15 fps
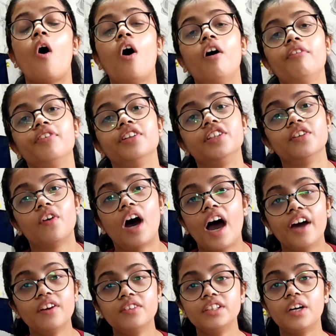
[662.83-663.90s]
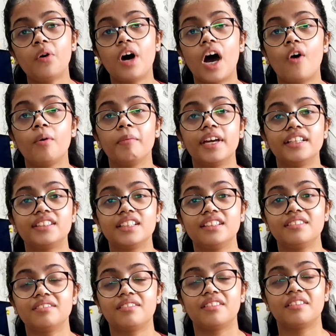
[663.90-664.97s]
awe with you. I don't know how
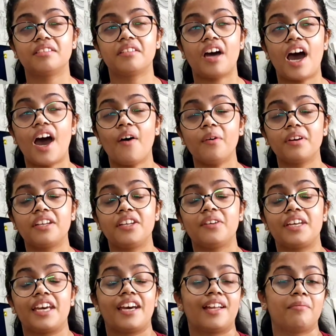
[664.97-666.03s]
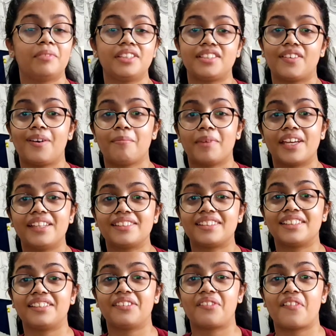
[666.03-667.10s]
amazing, how you can be so
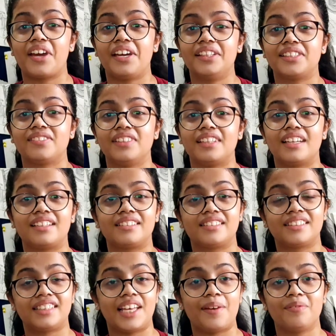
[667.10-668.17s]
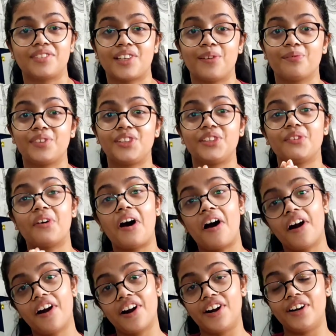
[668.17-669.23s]
amazing, great, sweet at the same time, but you
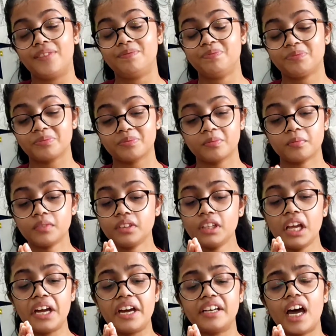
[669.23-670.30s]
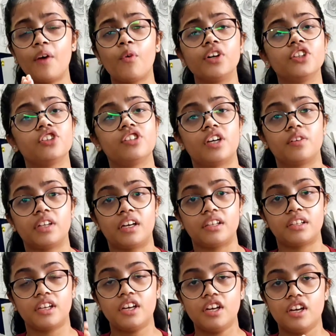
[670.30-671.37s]
are. And I want you to know that